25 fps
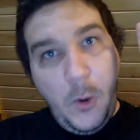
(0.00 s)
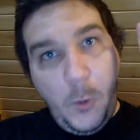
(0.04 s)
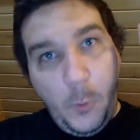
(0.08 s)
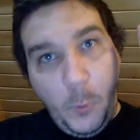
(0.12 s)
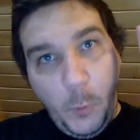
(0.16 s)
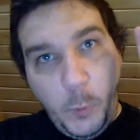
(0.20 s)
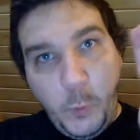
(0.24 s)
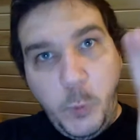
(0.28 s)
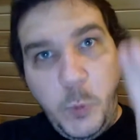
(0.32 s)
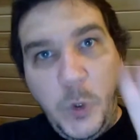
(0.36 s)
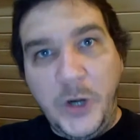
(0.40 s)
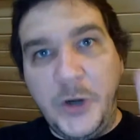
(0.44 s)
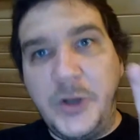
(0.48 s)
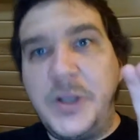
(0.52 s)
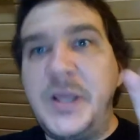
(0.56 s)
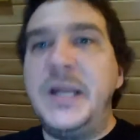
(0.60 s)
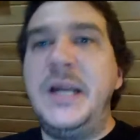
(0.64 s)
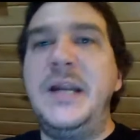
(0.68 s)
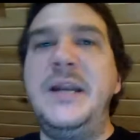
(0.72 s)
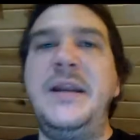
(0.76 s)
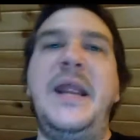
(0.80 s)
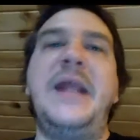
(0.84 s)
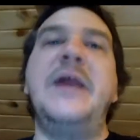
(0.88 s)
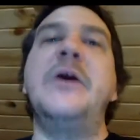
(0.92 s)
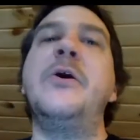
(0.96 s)
we're going
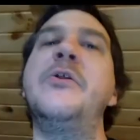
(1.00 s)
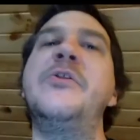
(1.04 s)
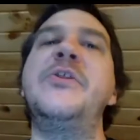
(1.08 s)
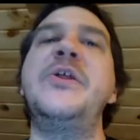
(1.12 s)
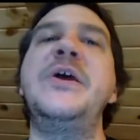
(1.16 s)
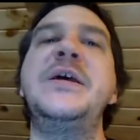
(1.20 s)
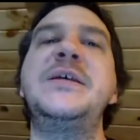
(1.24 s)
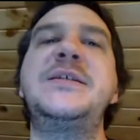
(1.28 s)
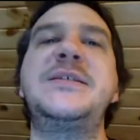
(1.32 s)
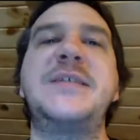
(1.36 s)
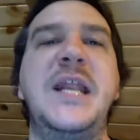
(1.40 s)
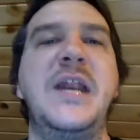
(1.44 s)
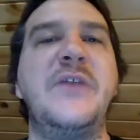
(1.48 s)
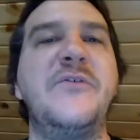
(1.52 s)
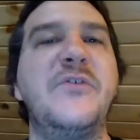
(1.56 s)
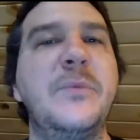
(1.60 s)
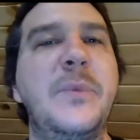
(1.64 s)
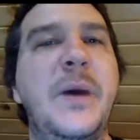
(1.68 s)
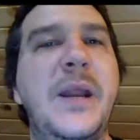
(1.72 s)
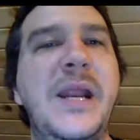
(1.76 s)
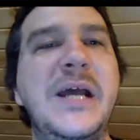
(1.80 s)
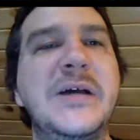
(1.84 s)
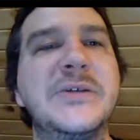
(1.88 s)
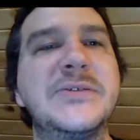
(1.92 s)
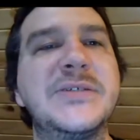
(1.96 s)
to nail this. And
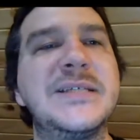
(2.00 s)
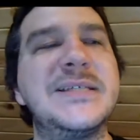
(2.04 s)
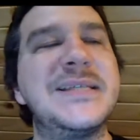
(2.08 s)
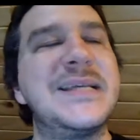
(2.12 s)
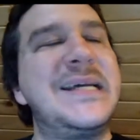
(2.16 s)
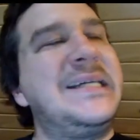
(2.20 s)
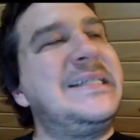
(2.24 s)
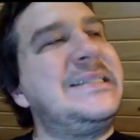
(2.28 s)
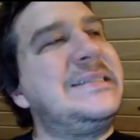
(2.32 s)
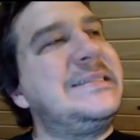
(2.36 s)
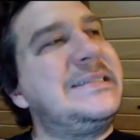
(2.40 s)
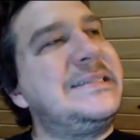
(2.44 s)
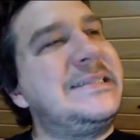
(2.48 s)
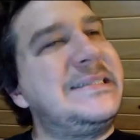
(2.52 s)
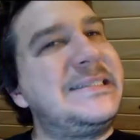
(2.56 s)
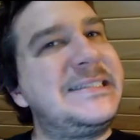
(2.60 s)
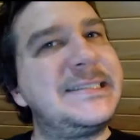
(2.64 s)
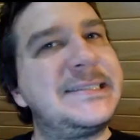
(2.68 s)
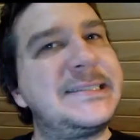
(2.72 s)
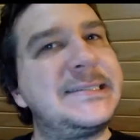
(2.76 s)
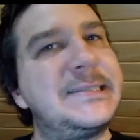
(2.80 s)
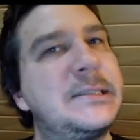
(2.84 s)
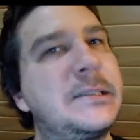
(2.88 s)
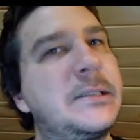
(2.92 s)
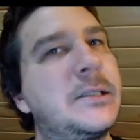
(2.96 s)
everybody else is like, oh,
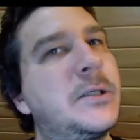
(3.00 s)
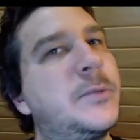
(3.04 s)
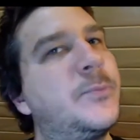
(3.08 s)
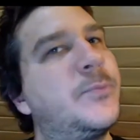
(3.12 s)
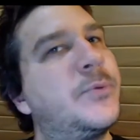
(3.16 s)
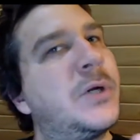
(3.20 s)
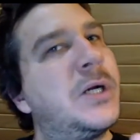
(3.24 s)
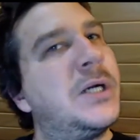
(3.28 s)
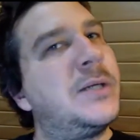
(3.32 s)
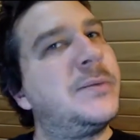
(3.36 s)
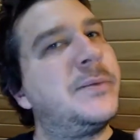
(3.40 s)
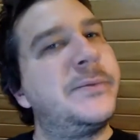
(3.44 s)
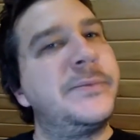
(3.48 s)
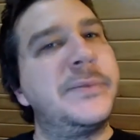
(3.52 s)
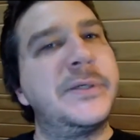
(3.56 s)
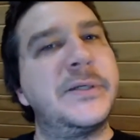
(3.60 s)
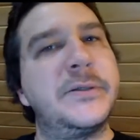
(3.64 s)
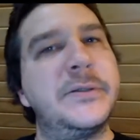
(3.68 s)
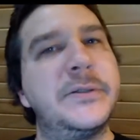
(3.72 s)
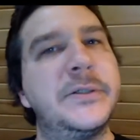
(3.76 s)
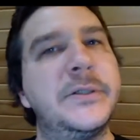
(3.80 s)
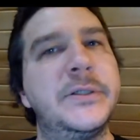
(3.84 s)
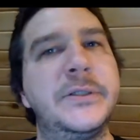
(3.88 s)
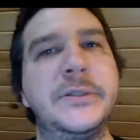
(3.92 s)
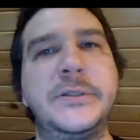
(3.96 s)
it's a hard problem. I
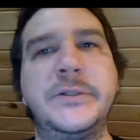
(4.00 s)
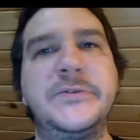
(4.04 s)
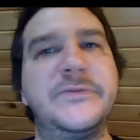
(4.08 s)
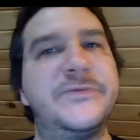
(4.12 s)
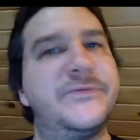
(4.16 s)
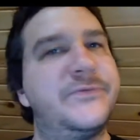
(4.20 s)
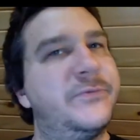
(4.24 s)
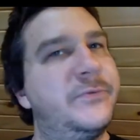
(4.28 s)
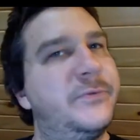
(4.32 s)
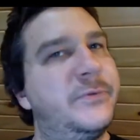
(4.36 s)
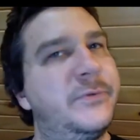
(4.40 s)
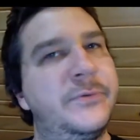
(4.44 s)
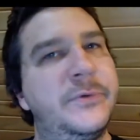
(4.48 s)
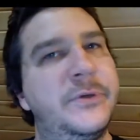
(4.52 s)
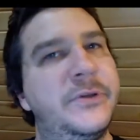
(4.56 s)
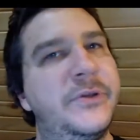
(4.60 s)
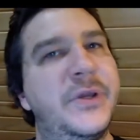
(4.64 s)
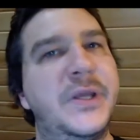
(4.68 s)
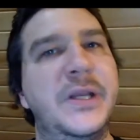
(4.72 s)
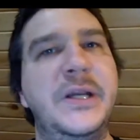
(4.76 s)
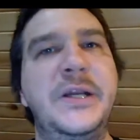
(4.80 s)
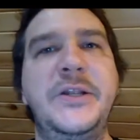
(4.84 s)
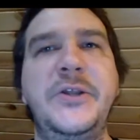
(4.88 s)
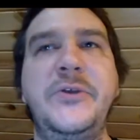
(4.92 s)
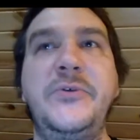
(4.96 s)
don't know if we're really
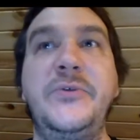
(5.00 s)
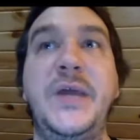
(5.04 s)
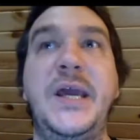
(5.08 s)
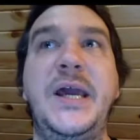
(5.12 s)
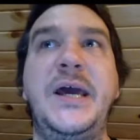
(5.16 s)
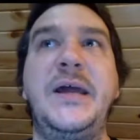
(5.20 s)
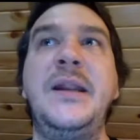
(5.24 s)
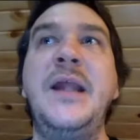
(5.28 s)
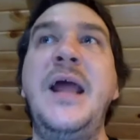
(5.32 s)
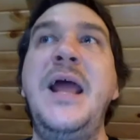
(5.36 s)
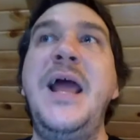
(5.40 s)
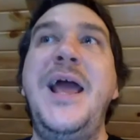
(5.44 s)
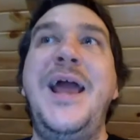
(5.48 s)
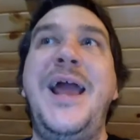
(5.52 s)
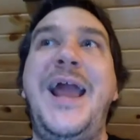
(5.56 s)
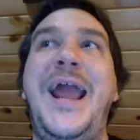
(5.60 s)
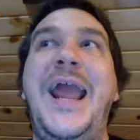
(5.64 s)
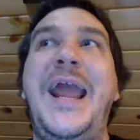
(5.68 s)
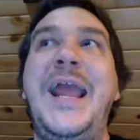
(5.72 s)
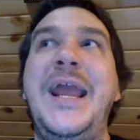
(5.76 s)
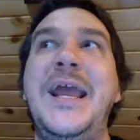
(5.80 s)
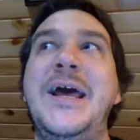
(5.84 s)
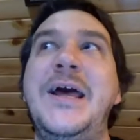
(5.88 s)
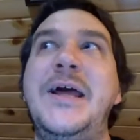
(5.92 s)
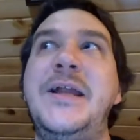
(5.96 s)
going to do that.
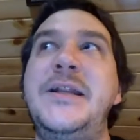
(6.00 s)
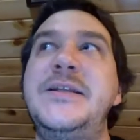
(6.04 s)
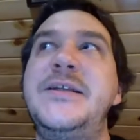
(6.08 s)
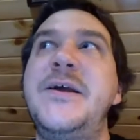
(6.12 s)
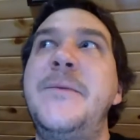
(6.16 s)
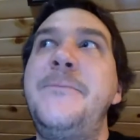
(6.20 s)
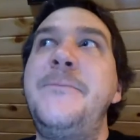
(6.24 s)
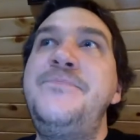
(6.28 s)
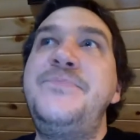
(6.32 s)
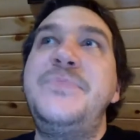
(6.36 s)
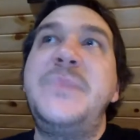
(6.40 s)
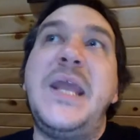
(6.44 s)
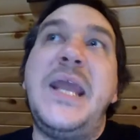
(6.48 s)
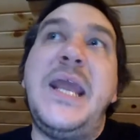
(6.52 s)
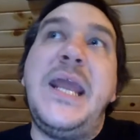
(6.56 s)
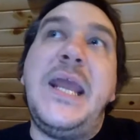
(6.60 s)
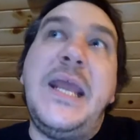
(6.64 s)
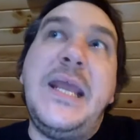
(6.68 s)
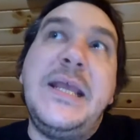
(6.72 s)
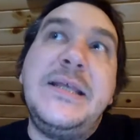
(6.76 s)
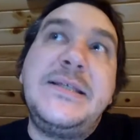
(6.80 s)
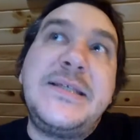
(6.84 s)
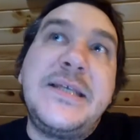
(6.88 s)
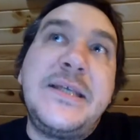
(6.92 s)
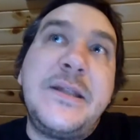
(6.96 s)
And
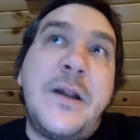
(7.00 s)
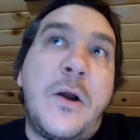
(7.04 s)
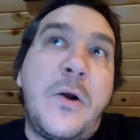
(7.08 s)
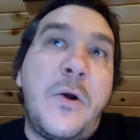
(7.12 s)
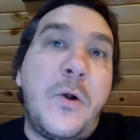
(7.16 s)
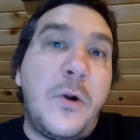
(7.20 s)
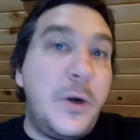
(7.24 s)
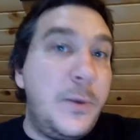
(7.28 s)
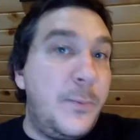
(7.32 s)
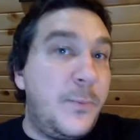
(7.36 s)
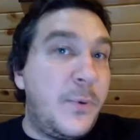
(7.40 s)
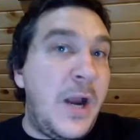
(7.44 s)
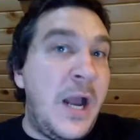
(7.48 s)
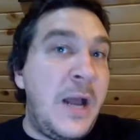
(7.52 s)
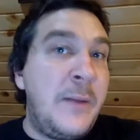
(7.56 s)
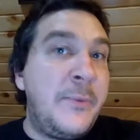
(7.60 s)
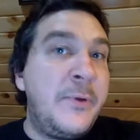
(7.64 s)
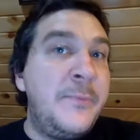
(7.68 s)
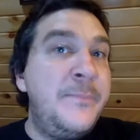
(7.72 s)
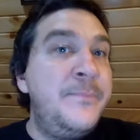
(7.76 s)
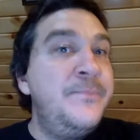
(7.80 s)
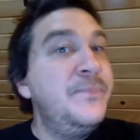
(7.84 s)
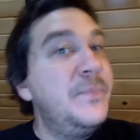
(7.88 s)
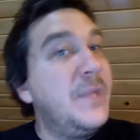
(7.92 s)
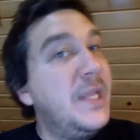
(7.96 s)
is it a hard
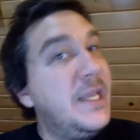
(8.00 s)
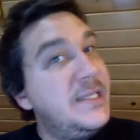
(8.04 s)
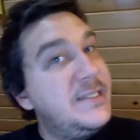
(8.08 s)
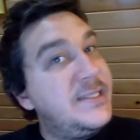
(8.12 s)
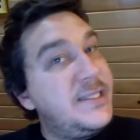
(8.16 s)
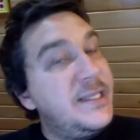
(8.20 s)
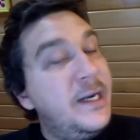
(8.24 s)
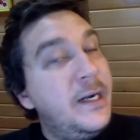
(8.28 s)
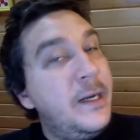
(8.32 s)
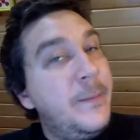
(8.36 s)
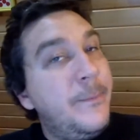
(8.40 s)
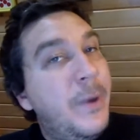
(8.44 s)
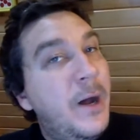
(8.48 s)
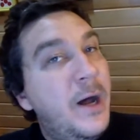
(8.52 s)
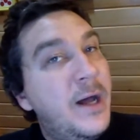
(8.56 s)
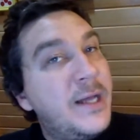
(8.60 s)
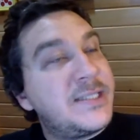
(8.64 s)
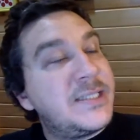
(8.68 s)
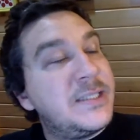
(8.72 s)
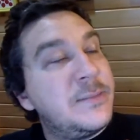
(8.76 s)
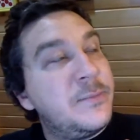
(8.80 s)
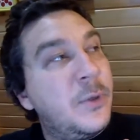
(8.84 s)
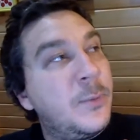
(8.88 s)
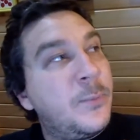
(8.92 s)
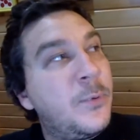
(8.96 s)
problem? Is it an
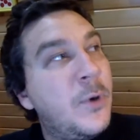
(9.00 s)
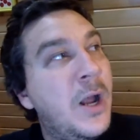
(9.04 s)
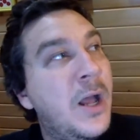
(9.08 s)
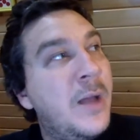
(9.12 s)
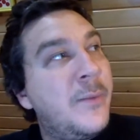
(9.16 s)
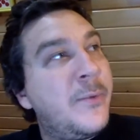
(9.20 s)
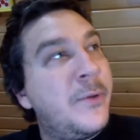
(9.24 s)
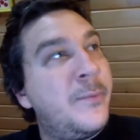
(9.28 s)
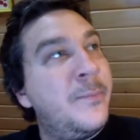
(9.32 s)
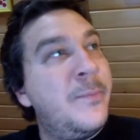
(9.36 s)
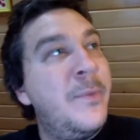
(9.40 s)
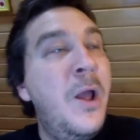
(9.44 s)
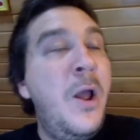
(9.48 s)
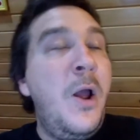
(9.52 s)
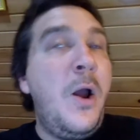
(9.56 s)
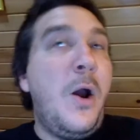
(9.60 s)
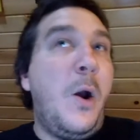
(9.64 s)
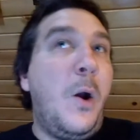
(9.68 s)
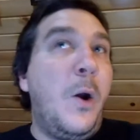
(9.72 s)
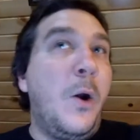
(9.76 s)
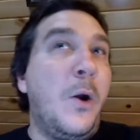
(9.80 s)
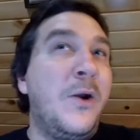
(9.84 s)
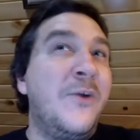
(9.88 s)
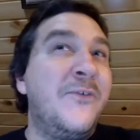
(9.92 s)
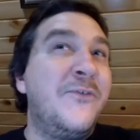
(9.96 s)
impossible problem?
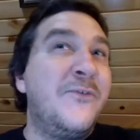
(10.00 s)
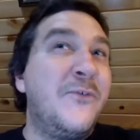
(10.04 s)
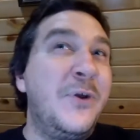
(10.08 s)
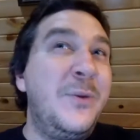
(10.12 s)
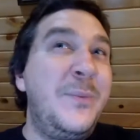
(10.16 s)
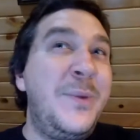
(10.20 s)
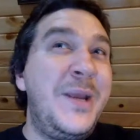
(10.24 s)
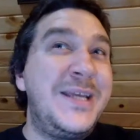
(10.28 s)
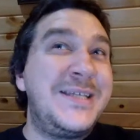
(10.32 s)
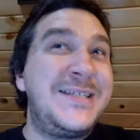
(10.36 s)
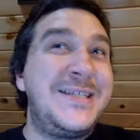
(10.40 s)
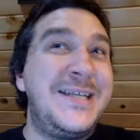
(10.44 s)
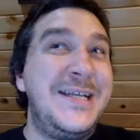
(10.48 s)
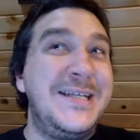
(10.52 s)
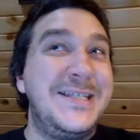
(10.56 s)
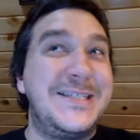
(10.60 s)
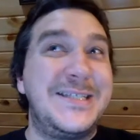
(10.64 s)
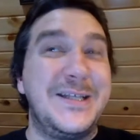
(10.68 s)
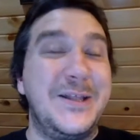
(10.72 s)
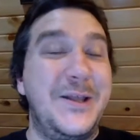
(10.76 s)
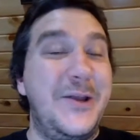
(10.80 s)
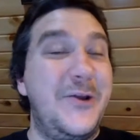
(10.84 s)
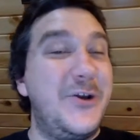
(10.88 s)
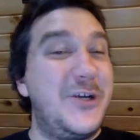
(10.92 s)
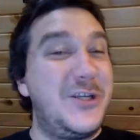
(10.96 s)
Are FreeBSD and
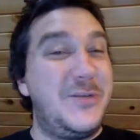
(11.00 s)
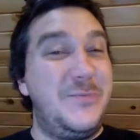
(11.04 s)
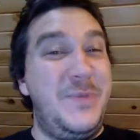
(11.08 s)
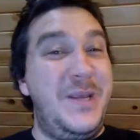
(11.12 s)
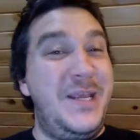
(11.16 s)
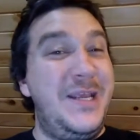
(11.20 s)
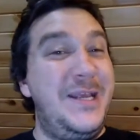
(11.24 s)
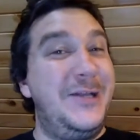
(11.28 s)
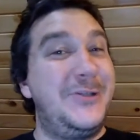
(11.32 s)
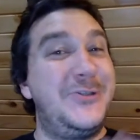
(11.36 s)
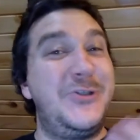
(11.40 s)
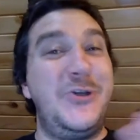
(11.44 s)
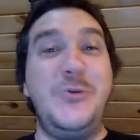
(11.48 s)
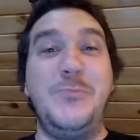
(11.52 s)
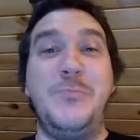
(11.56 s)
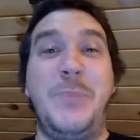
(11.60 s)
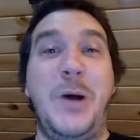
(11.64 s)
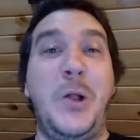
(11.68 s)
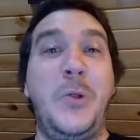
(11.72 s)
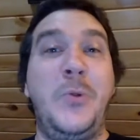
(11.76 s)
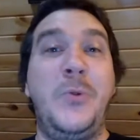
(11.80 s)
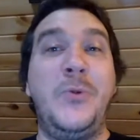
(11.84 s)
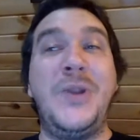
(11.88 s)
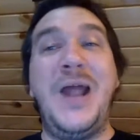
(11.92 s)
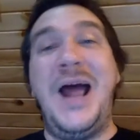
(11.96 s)
Solaris being too
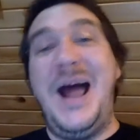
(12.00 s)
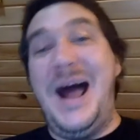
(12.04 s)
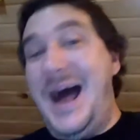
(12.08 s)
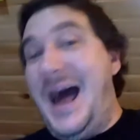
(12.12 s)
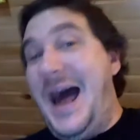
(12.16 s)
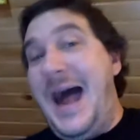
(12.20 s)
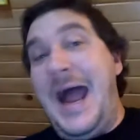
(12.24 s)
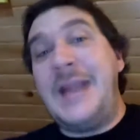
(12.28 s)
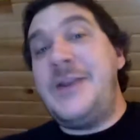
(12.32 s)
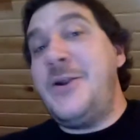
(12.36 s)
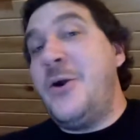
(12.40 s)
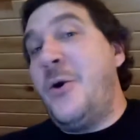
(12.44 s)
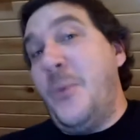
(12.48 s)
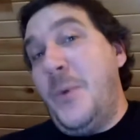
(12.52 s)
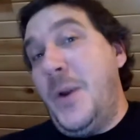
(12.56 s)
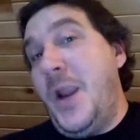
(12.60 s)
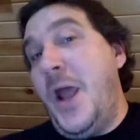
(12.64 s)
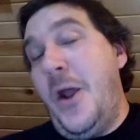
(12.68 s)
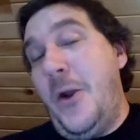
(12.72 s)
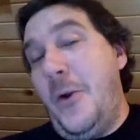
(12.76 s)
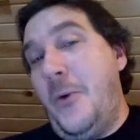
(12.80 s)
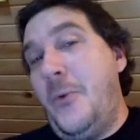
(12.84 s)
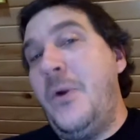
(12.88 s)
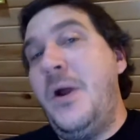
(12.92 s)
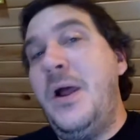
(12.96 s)
bold? I don't
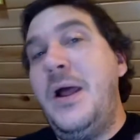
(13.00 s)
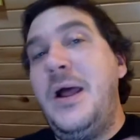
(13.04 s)
know.